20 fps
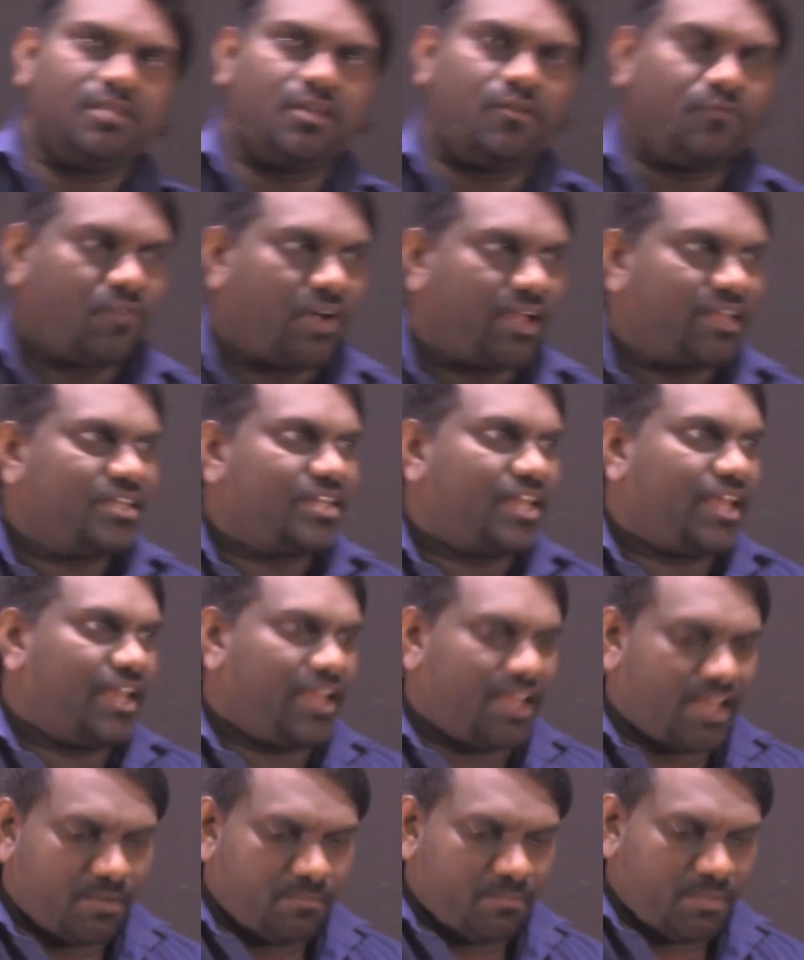Then find
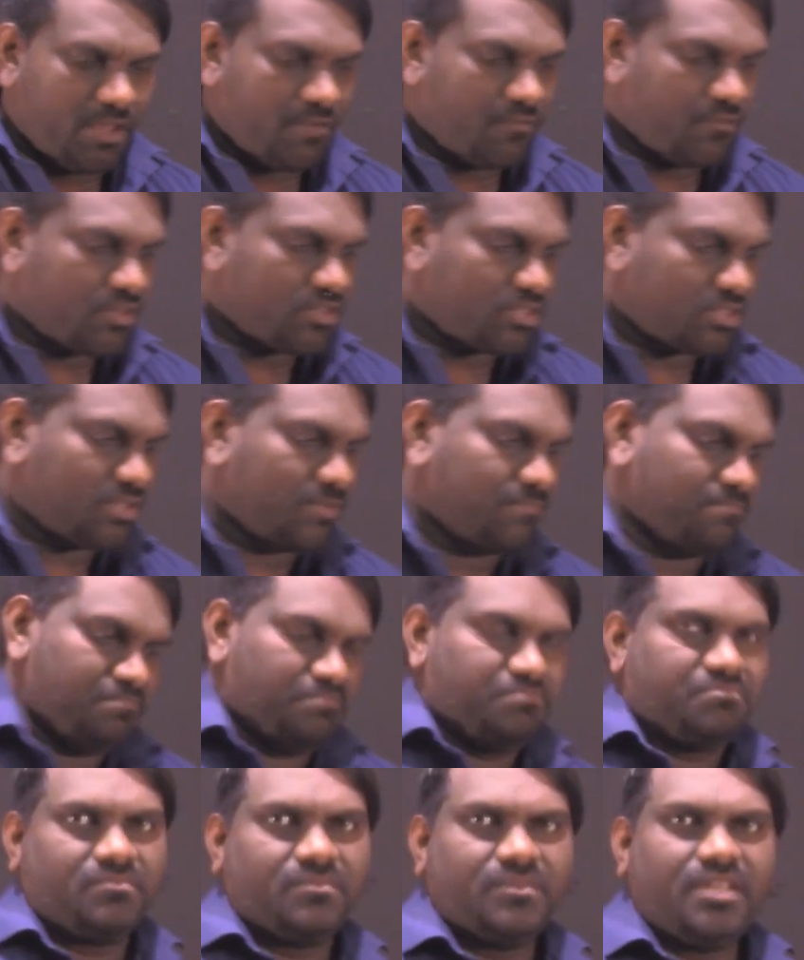A and B first,
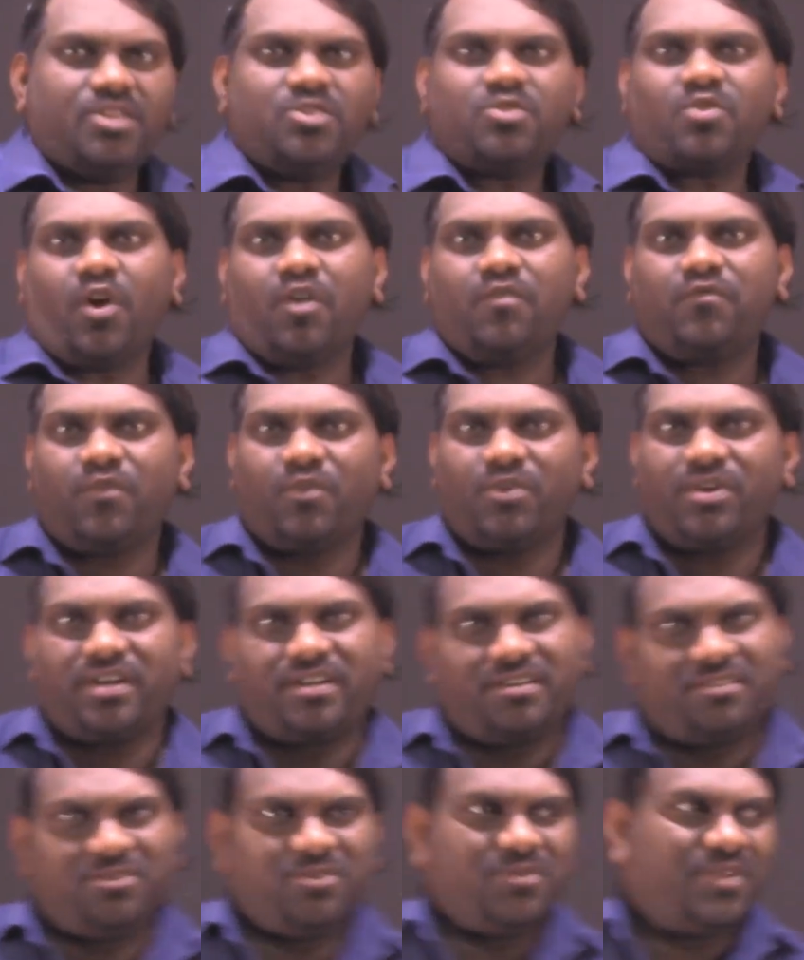then solve for
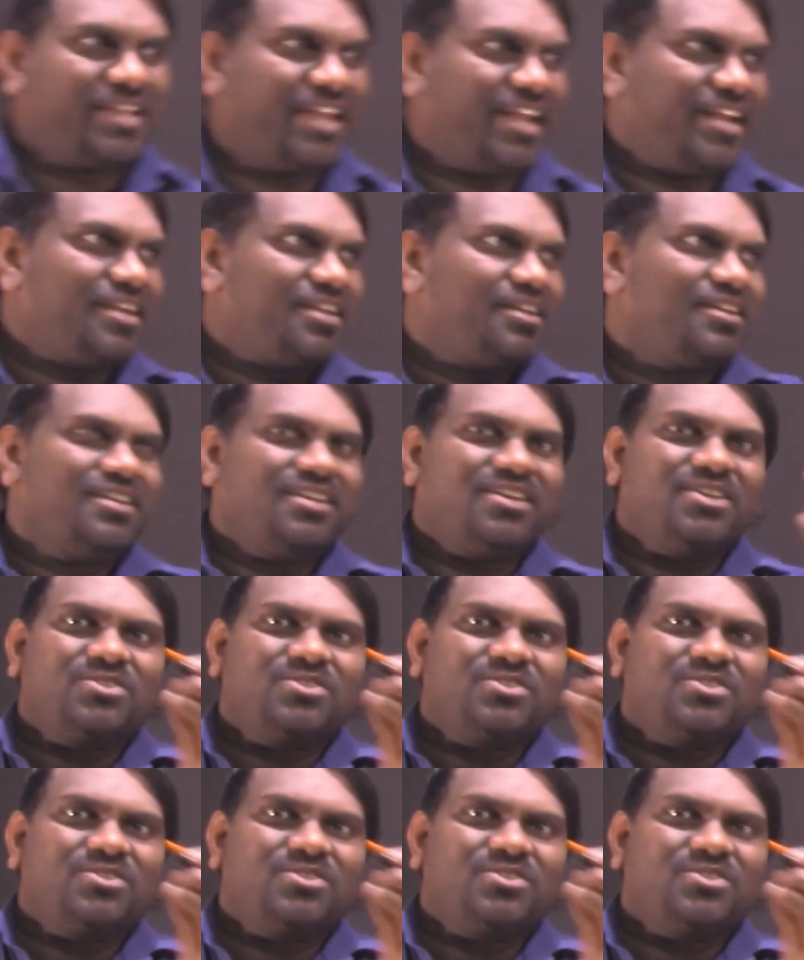it, you will get it.